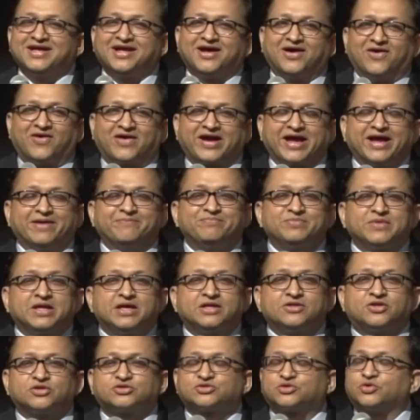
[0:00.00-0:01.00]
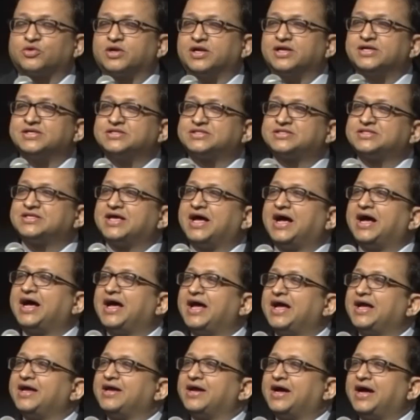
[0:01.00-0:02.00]
Okay, the students,
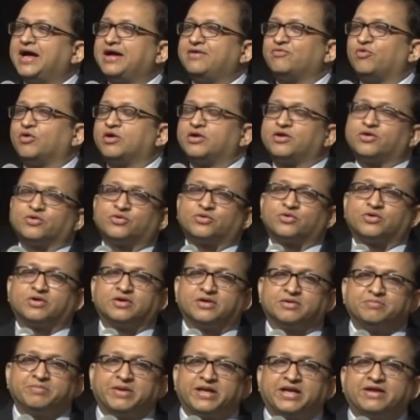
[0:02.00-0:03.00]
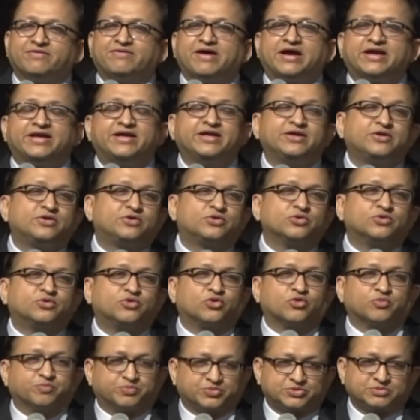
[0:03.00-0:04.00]
I want you to be divided into two
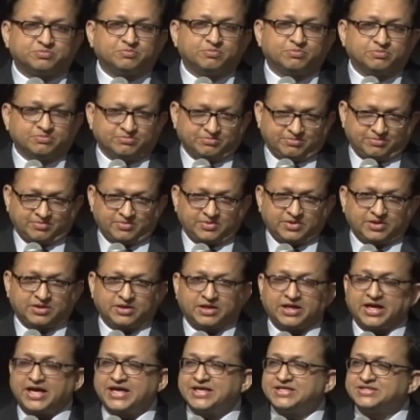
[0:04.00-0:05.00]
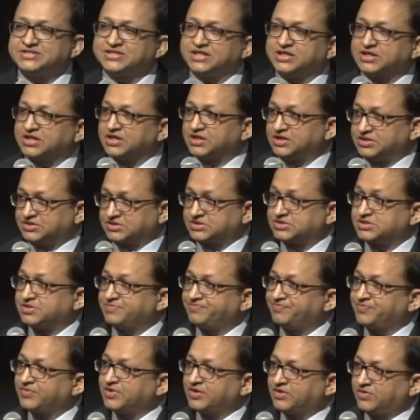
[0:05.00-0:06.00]
groups, guys and girls,
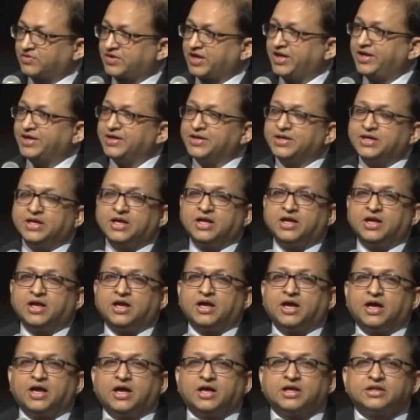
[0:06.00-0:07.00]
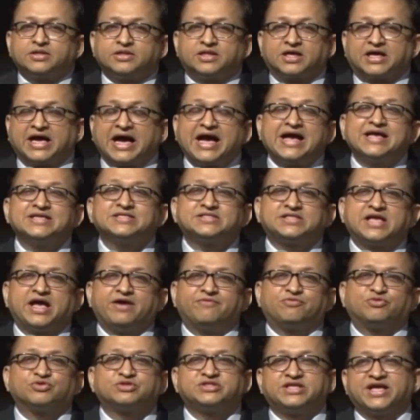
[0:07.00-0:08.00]
okay? The guys have
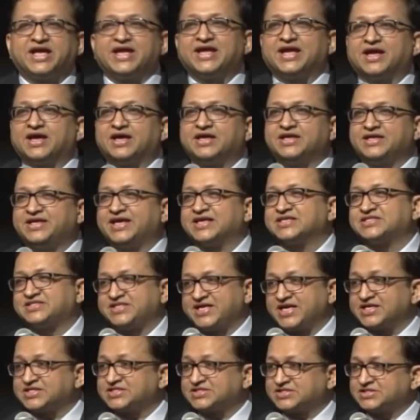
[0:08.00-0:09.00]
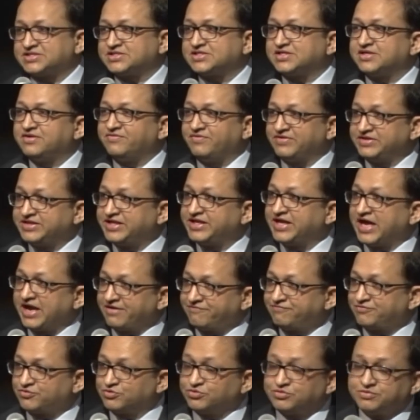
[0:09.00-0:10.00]
to say yes, yes, when they
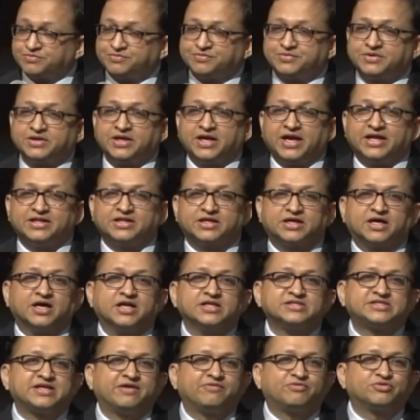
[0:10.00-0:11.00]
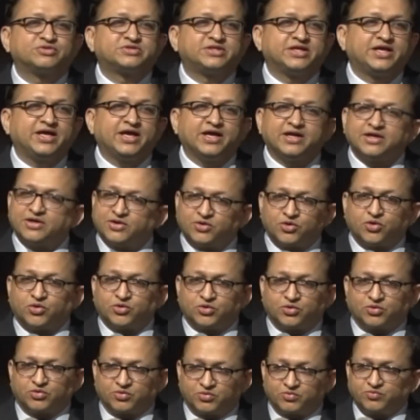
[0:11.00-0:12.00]
have to, and the girls have to say no,
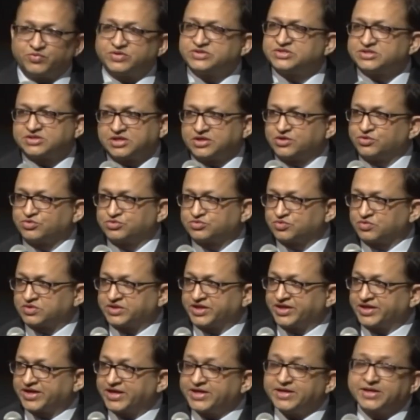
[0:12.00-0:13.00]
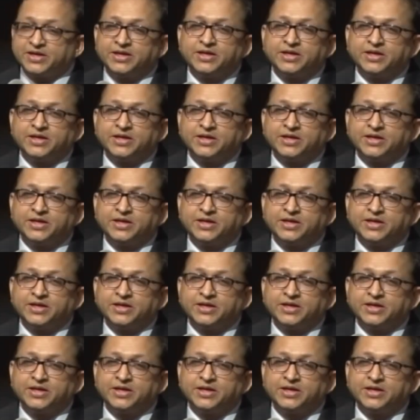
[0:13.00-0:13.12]
no, which is the usual thing, right?